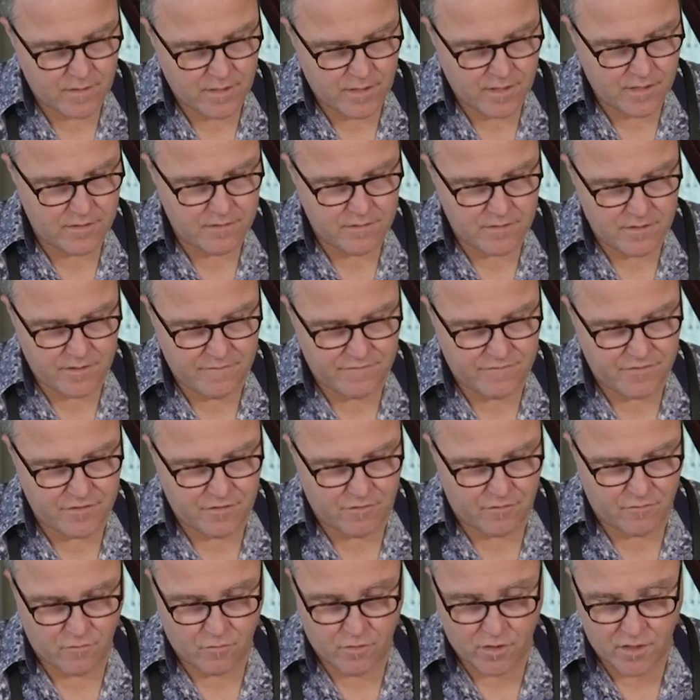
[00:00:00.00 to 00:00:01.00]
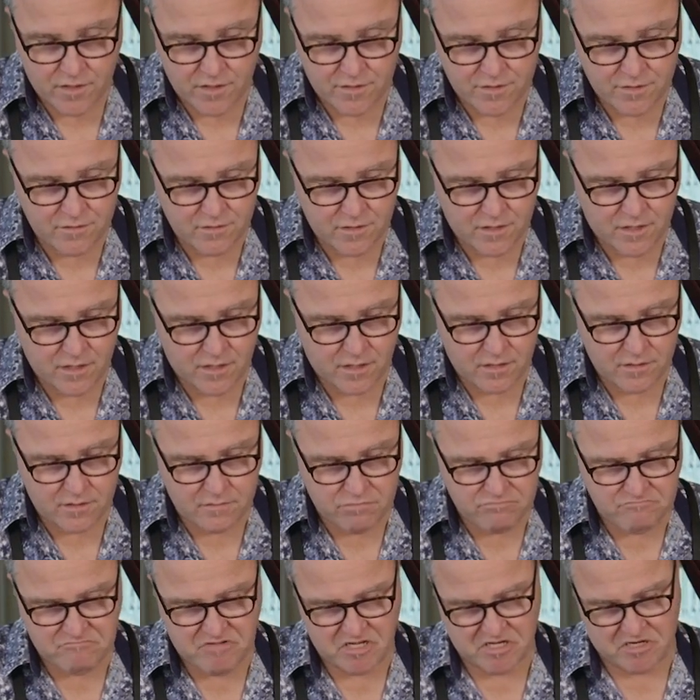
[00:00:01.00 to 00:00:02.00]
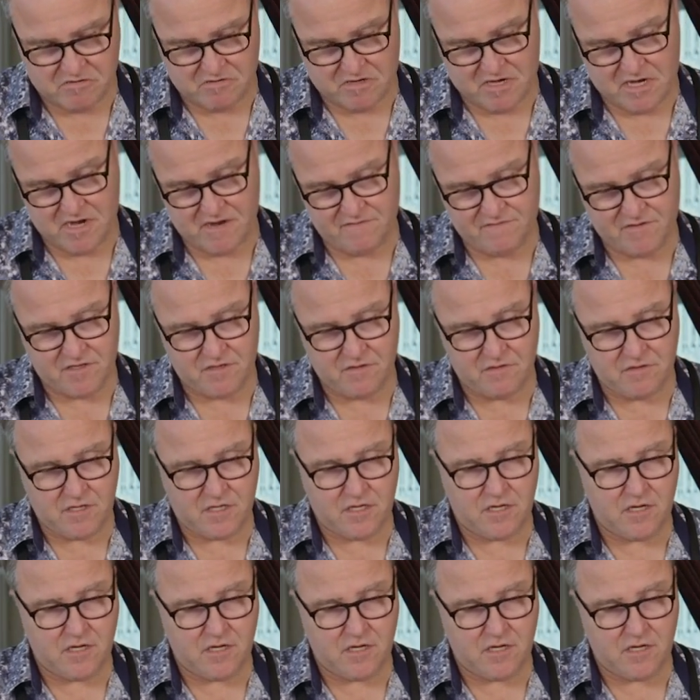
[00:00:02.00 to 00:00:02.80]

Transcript: And if you don't want to do the color, you don't have to do the